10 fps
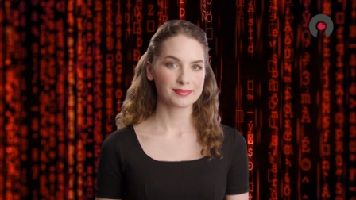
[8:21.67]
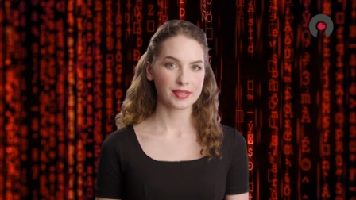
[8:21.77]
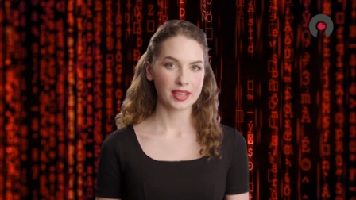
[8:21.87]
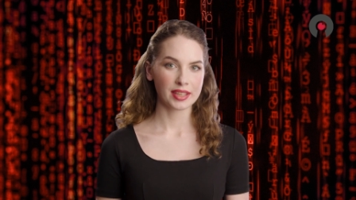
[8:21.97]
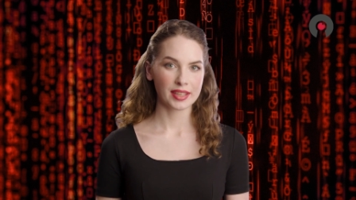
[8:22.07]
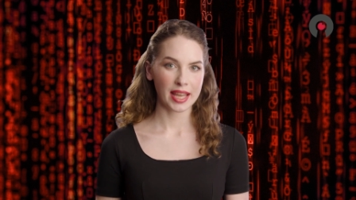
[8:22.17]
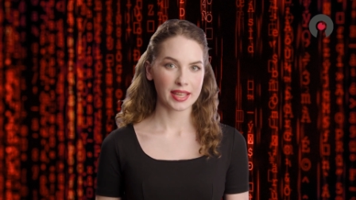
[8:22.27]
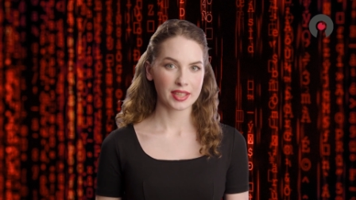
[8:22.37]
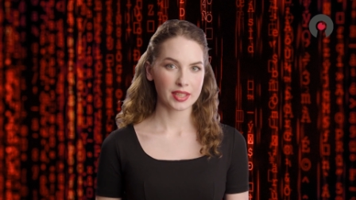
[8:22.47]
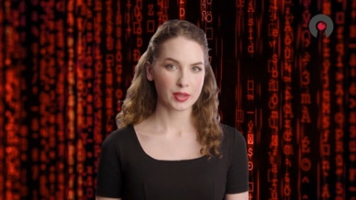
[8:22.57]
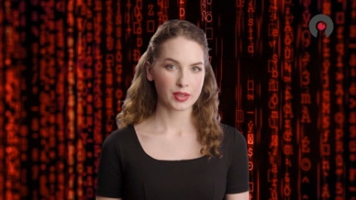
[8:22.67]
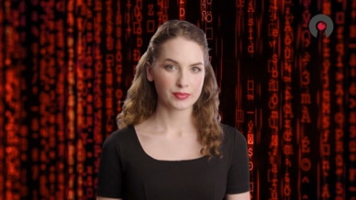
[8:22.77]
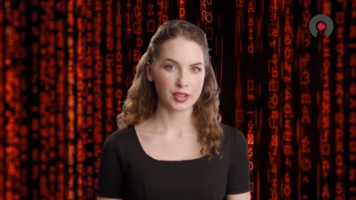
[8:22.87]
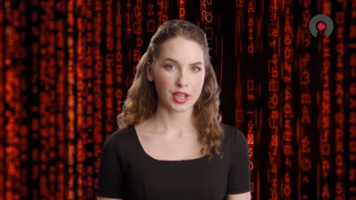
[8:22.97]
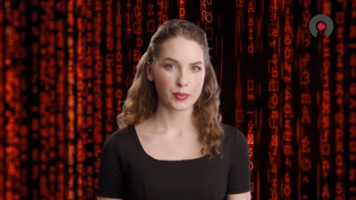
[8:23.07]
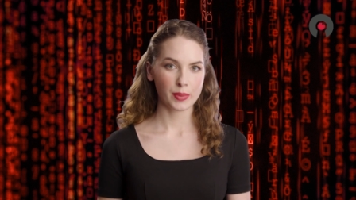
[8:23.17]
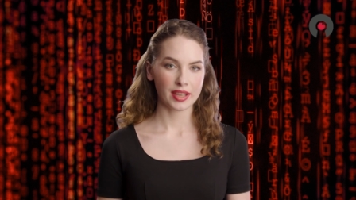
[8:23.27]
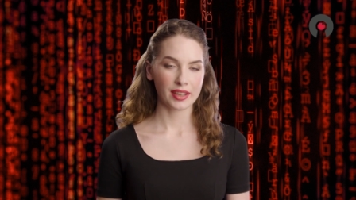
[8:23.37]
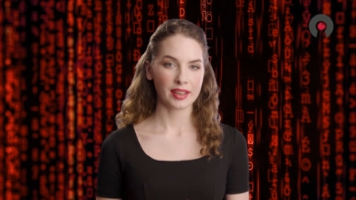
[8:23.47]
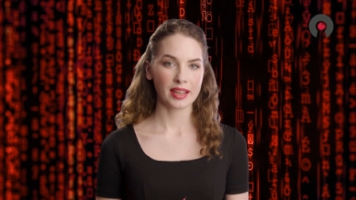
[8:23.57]
These attacks encrypt a
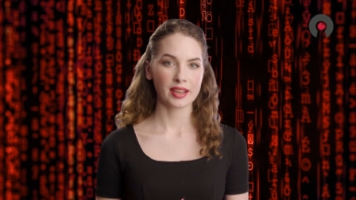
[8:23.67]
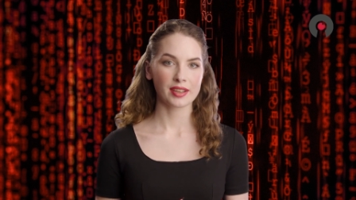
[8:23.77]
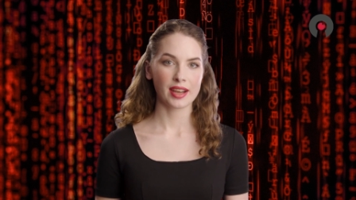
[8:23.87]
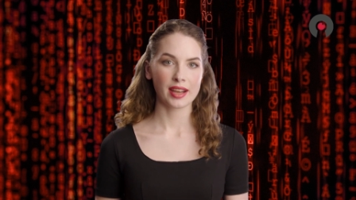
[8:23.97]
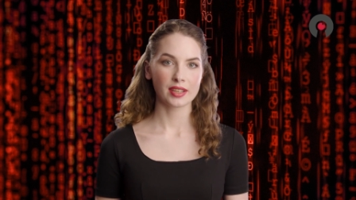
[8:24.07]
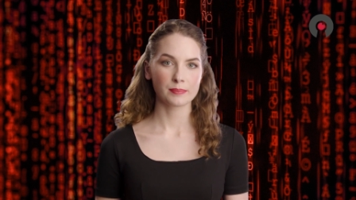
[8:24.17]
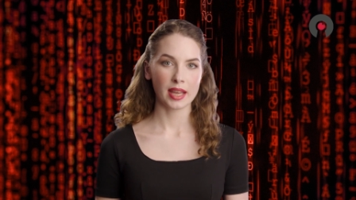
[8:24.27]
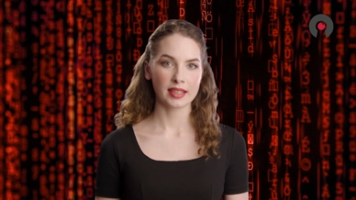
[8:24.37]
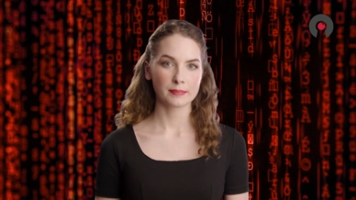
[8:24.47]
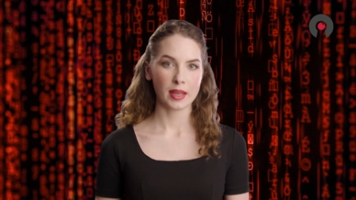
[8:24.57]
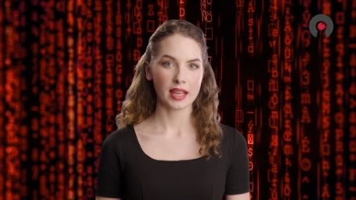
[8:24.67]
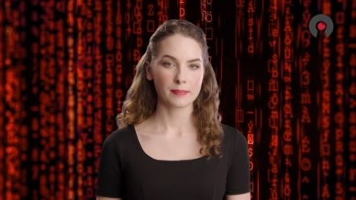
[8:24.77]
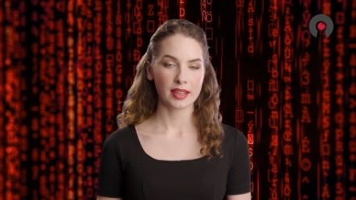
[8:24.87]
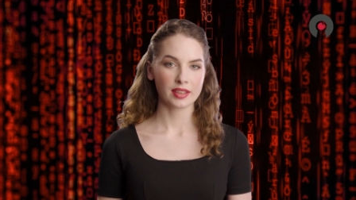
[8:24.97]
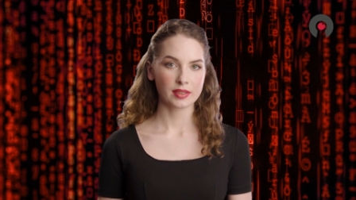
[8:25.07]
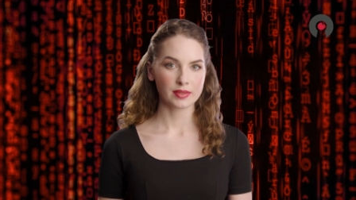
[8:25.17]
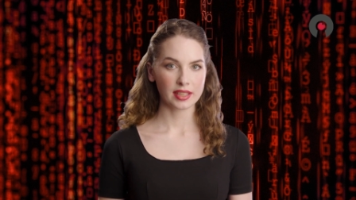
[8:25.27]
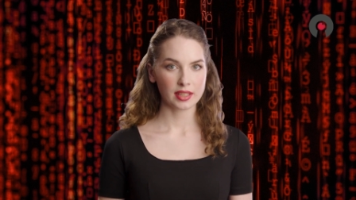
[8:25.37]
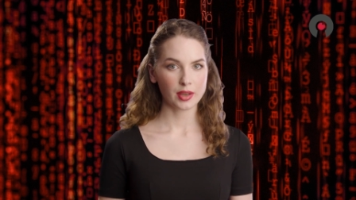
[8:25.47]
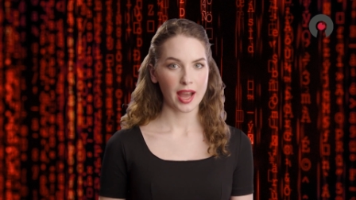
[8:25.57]
company's data and demand payment to
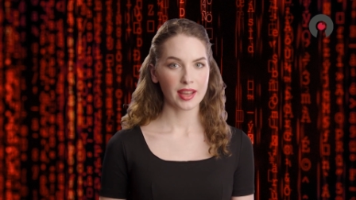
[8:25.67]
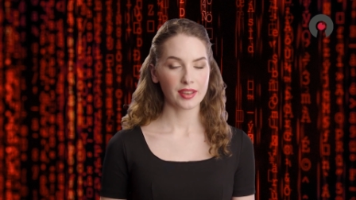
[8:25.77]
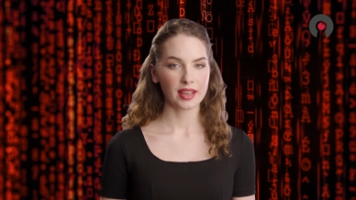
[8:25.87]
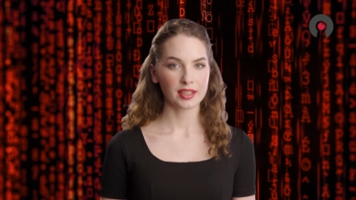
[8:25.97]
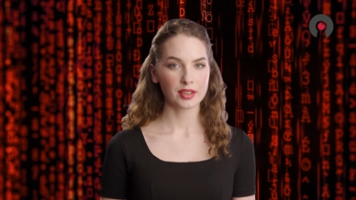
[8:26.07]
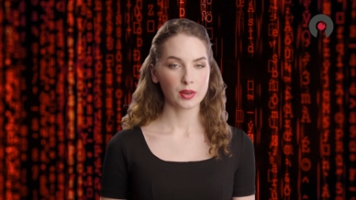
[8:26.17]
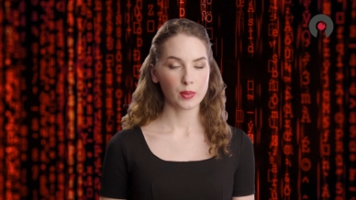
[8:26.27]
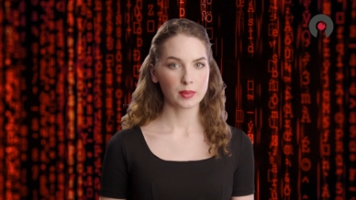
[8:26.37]
restore access,